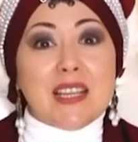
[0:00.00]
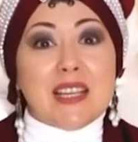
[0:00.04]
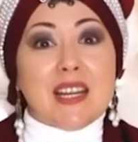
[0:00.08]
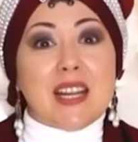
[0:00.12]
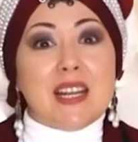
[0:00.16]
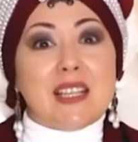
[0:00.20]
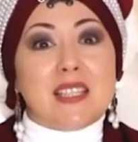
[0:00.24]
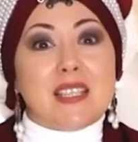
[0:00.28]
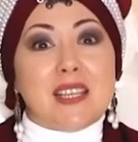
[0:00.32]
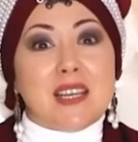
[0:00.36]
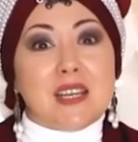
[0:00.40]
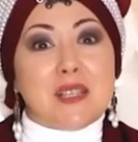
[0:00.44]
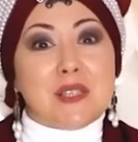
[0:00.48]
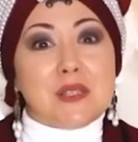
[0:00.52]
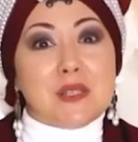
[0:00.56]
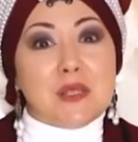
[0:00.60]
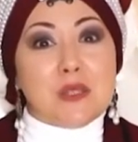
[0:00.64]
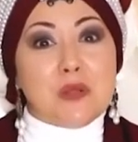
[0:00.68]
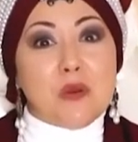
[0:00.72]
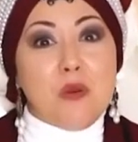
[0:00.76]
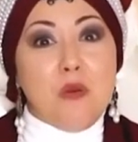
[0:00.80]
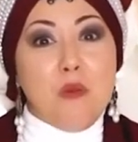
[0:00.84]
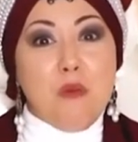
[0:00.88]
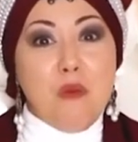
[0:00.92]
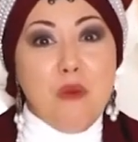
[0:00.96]
The
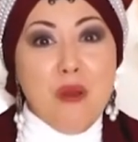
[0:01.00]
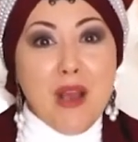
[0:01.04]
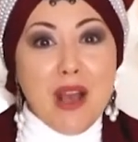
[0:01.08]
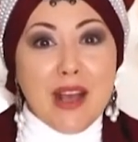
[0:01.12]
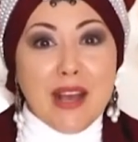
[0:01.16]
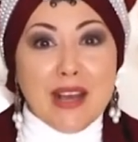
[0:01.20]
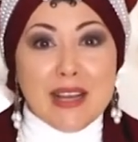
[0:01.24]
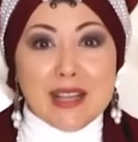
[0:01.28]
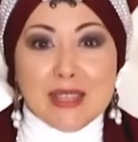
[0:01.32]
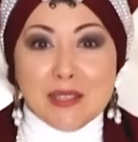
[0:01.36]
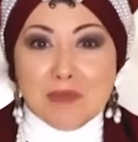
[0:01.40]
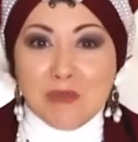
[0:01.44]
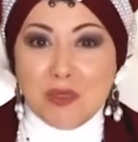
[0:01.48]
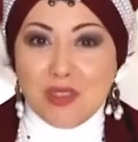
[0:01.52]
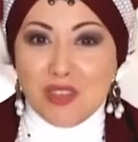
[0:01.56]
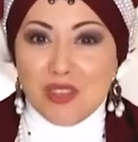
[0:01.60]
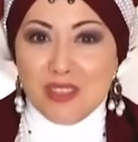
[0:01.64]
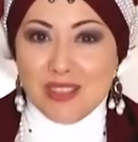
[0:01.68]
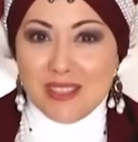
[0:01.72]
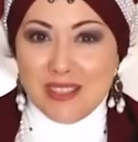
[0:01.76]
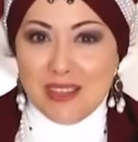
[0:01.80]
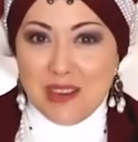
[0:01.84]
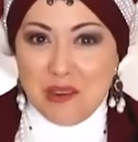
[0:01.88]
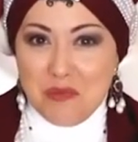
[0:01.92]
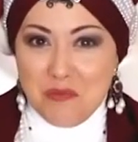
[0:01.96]
special cosmic
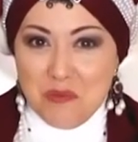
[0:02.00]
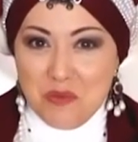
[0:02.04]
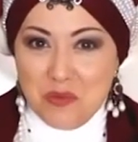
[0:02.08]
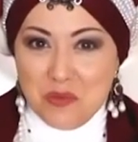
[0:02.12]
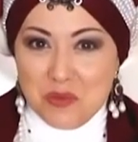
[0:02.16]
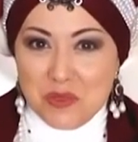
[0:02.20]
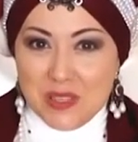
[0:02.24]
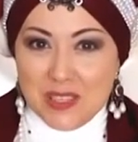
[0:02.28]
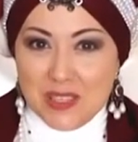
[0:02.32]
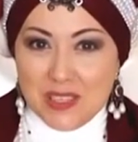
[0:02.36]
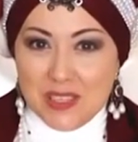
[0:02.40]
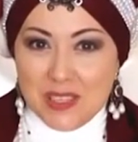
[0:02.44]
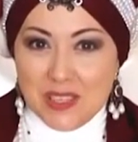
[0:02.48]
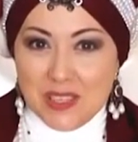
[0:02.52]
music